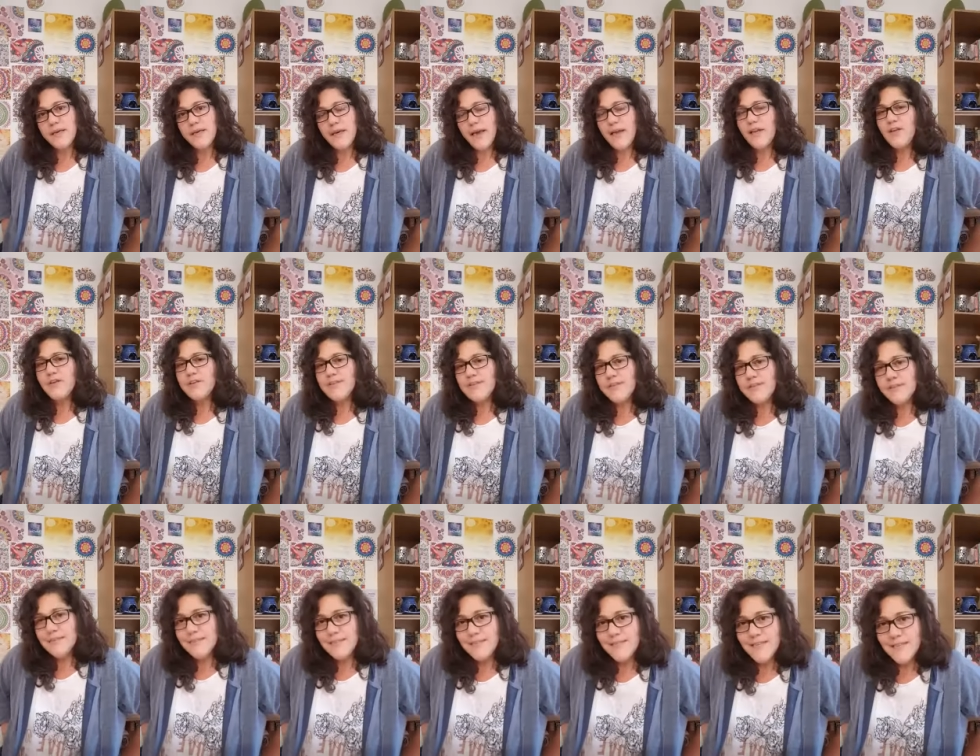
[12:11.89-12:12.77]
How do you
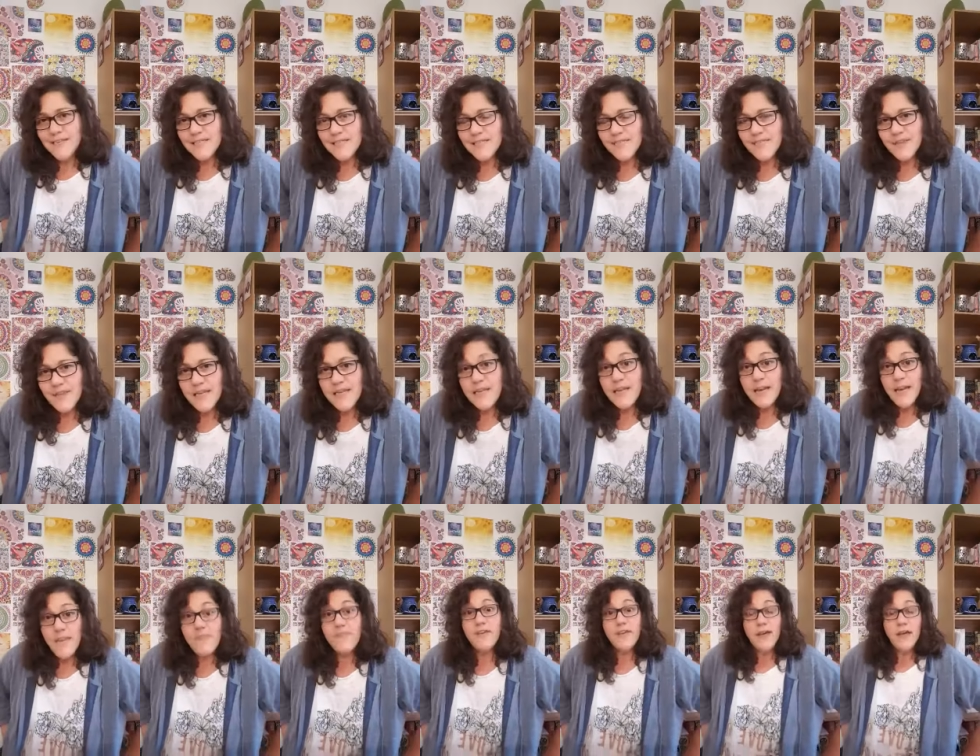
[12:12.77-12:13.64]
successfully
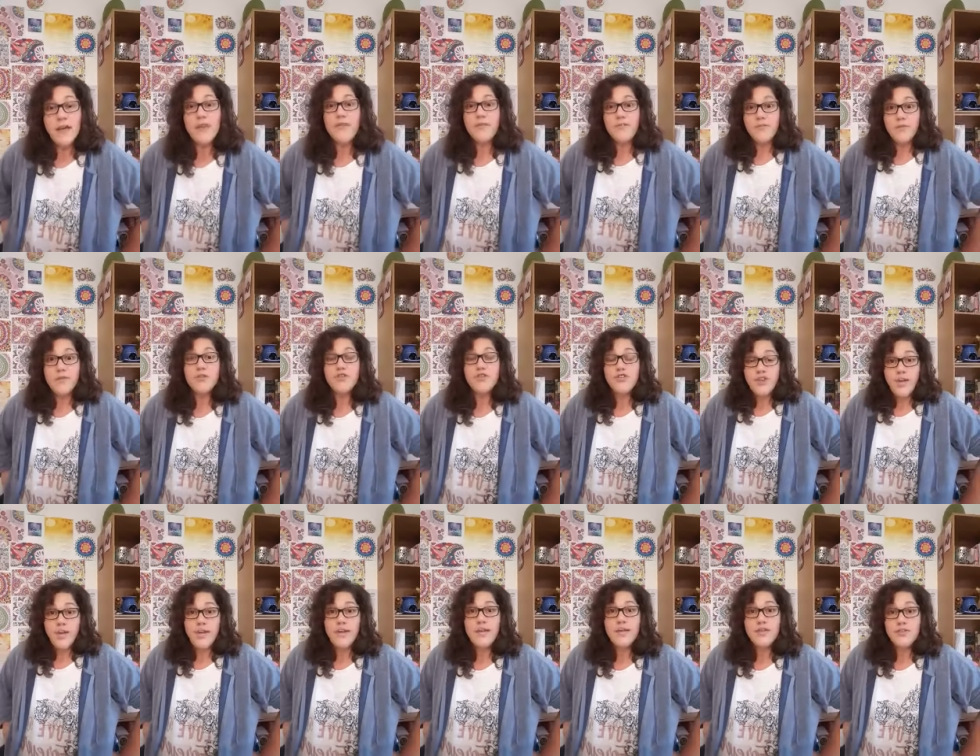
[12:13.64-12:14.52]
navigate through
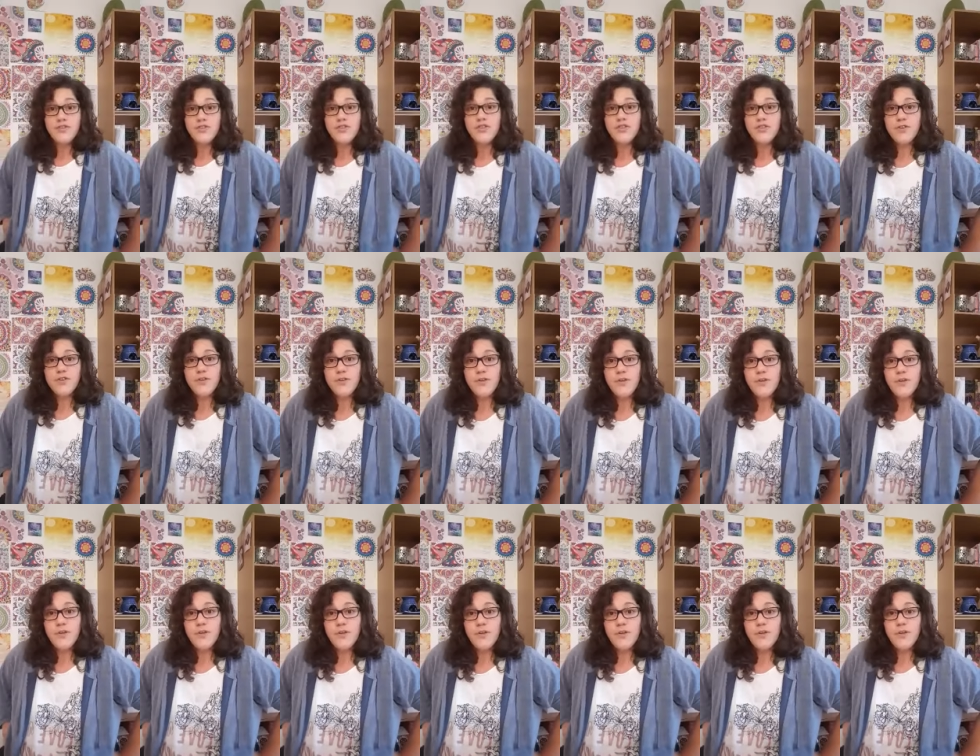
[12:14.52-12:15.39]
change?
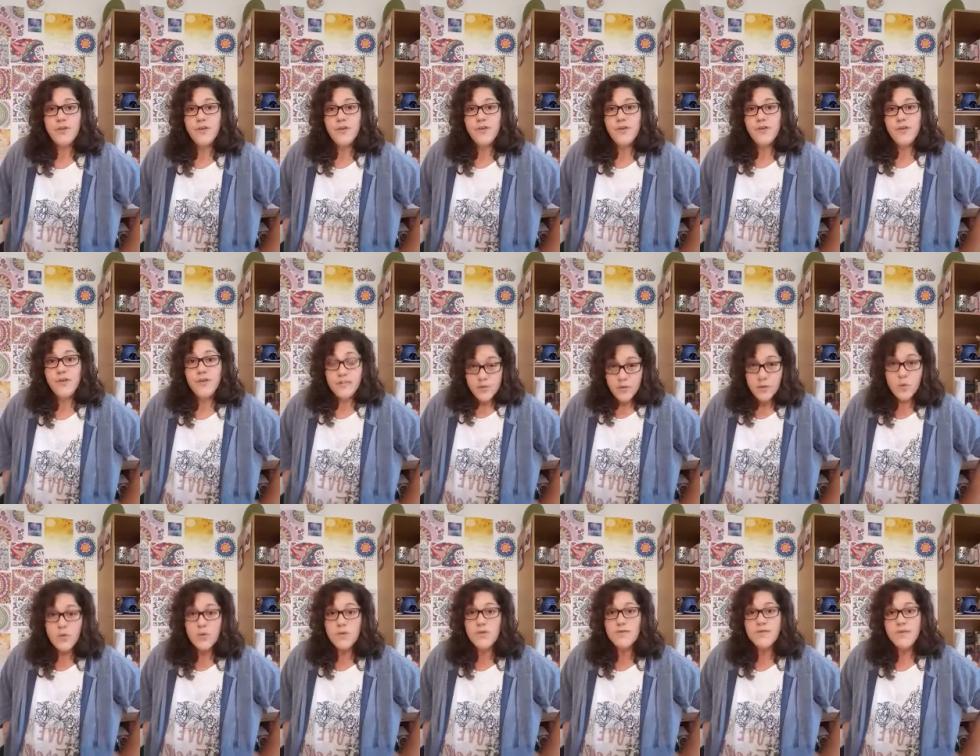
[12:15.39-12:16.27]
It's
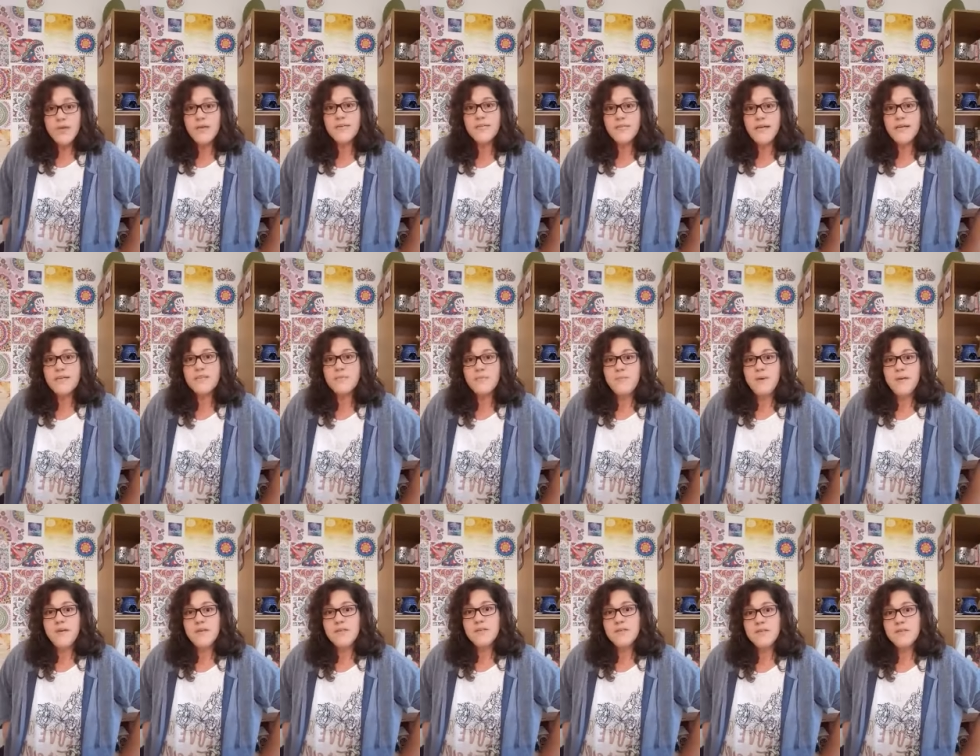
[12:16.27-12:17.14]
all of those
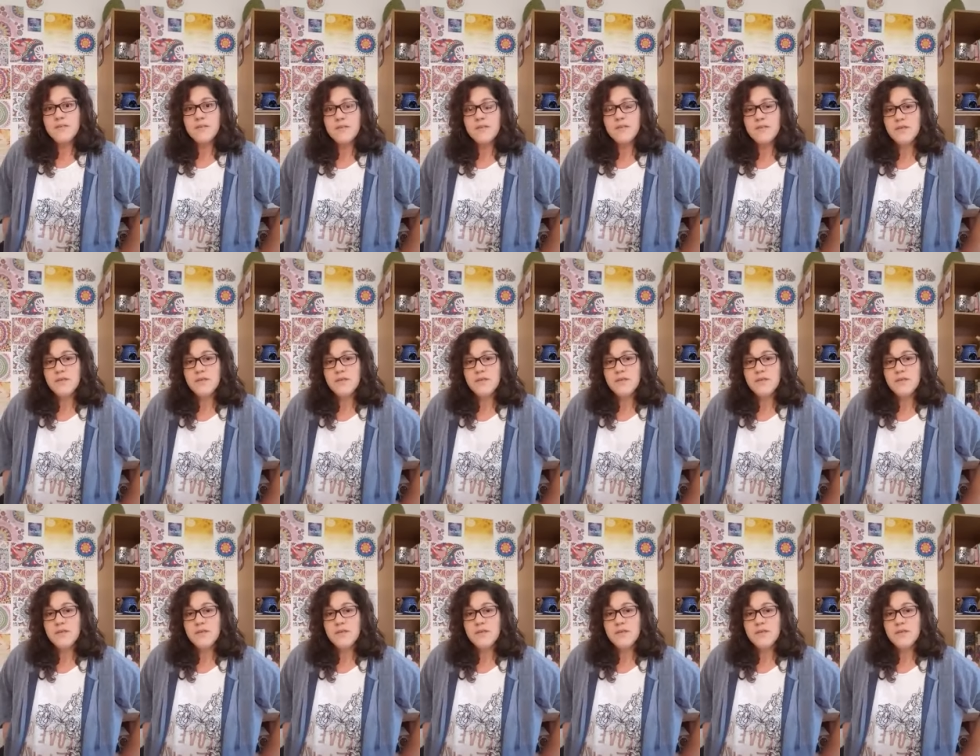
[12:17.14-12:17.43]
aspects.